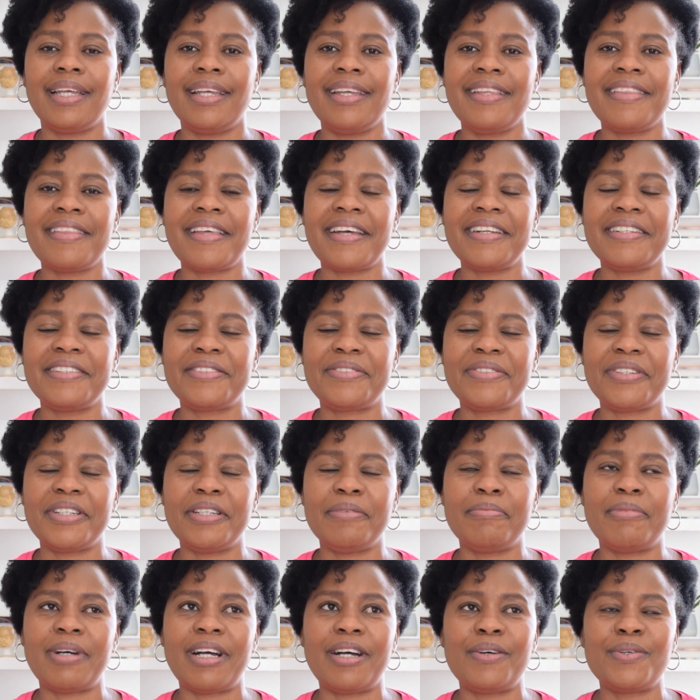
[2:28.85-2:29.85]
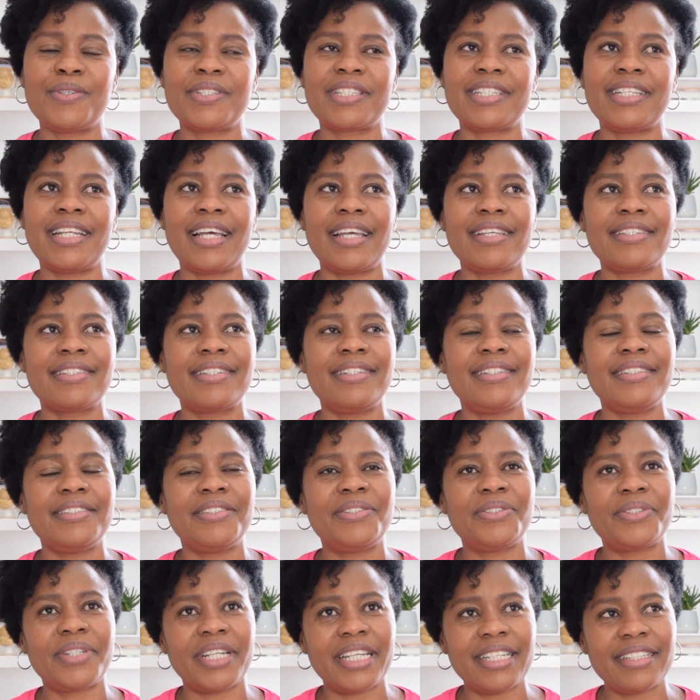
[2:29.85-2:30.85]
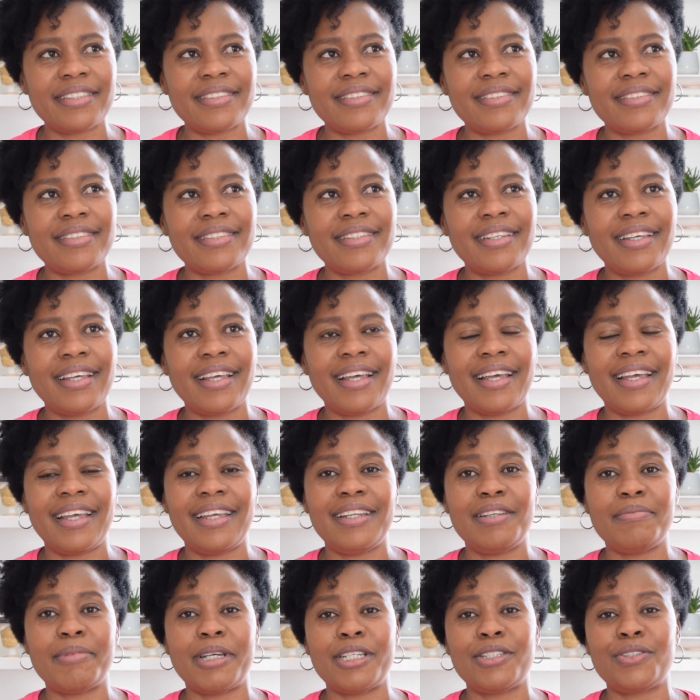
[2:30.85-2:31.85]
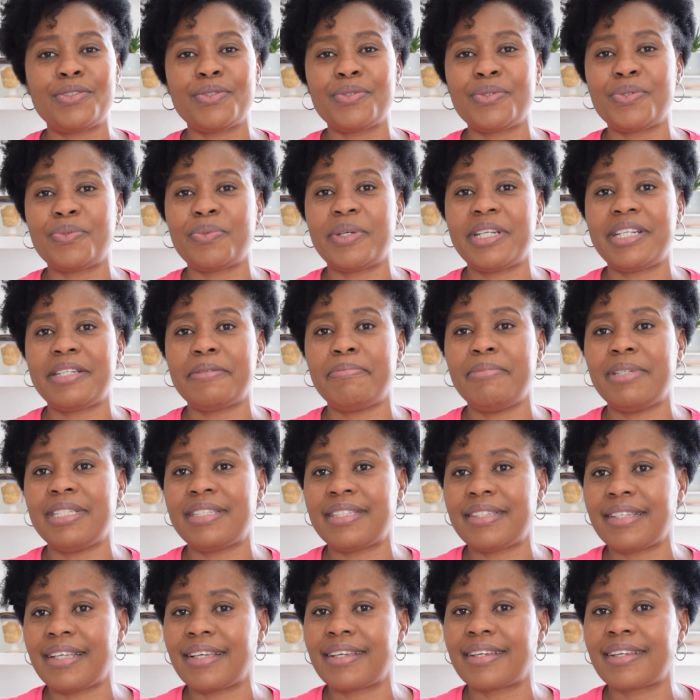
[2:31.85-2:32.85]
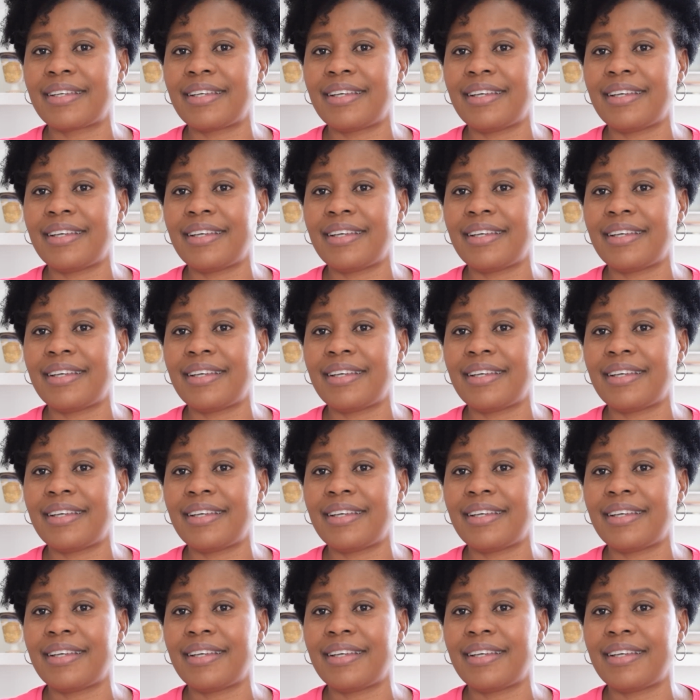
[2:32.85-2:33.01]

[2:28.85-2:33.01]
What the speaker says: In that dream, I was nicely dressed and my shoes went missing.